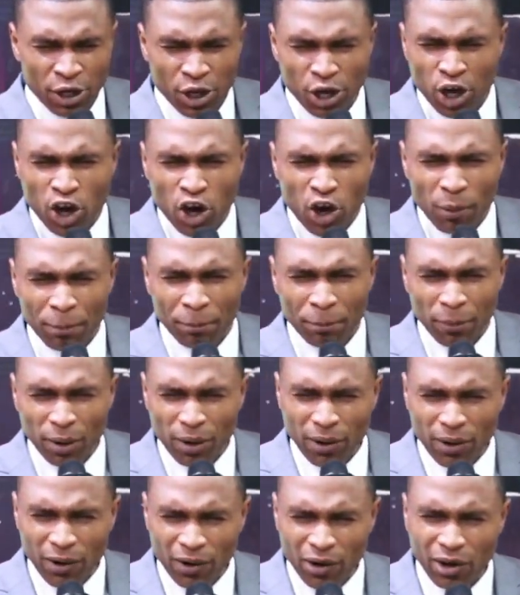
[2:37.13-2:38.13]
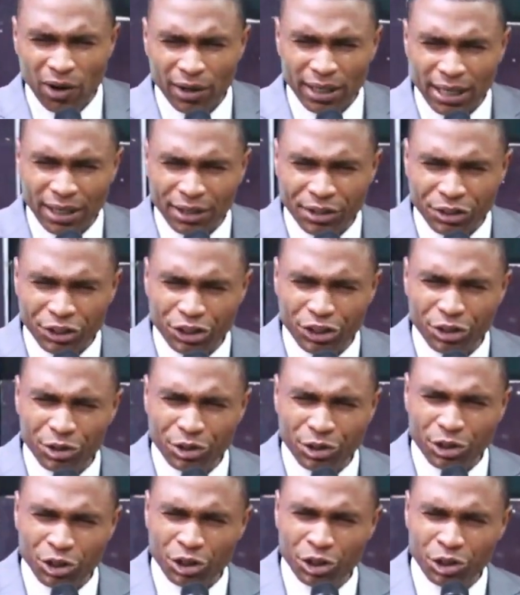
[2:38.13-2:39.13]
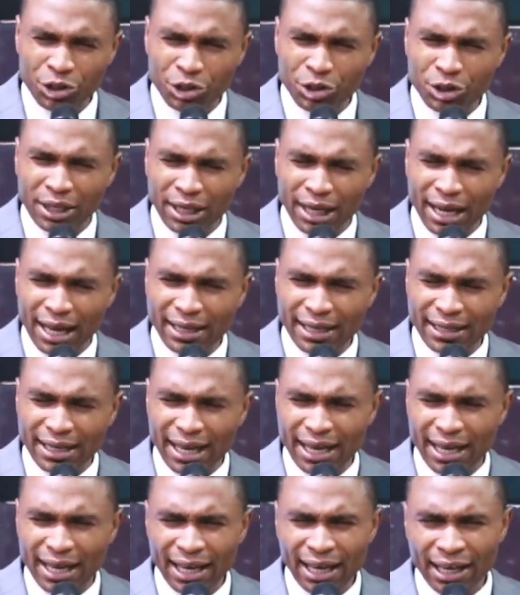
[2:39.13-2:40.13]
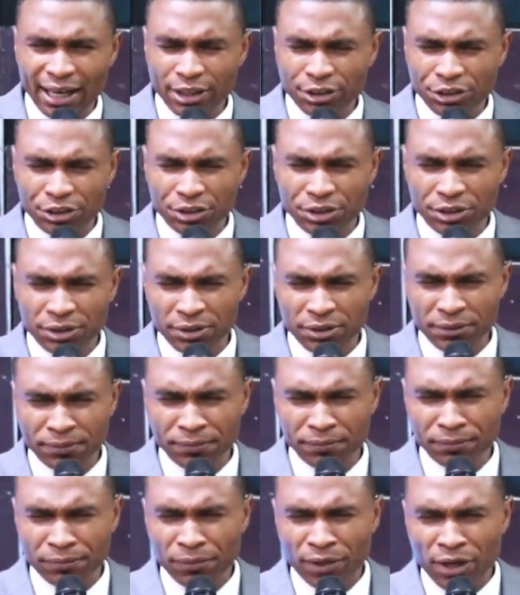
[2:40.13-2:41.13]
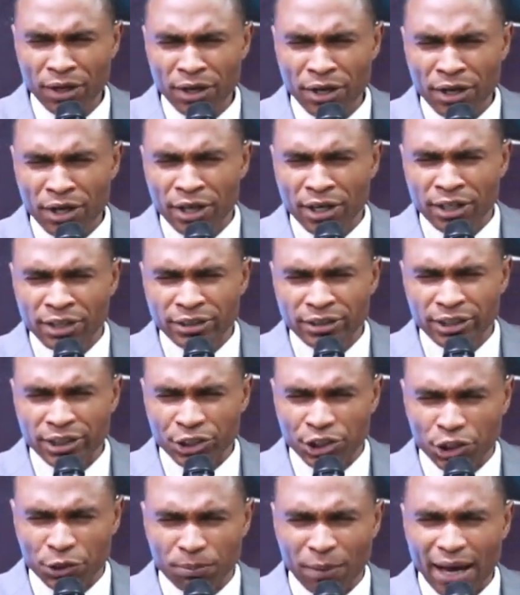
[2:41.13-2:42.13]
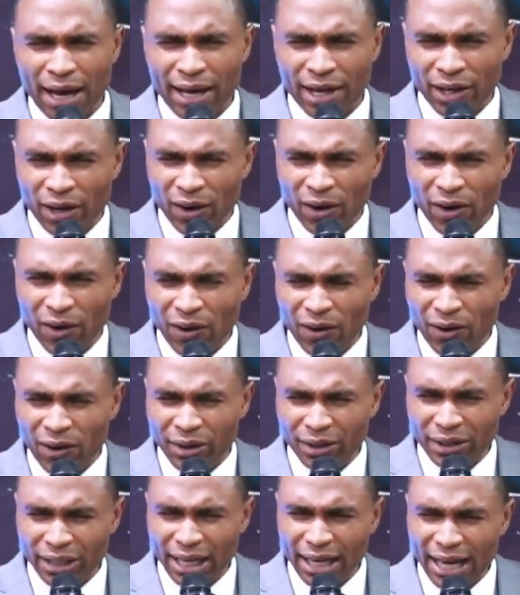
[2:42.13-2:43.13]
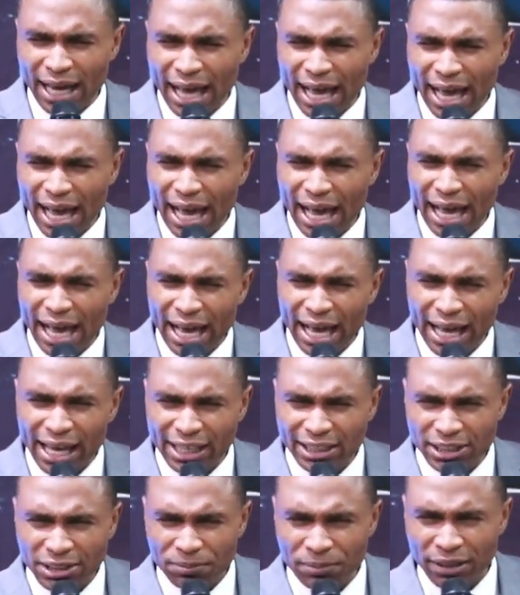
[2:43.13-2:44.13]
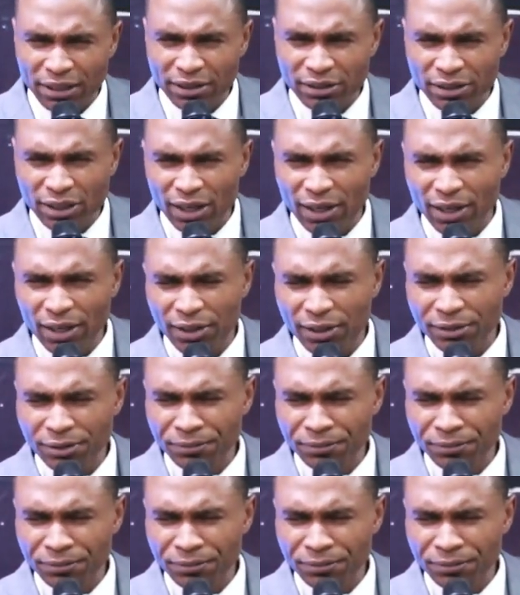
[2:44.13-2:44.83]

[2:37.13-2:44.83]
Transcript: more than you can ask. Despite all that has been done,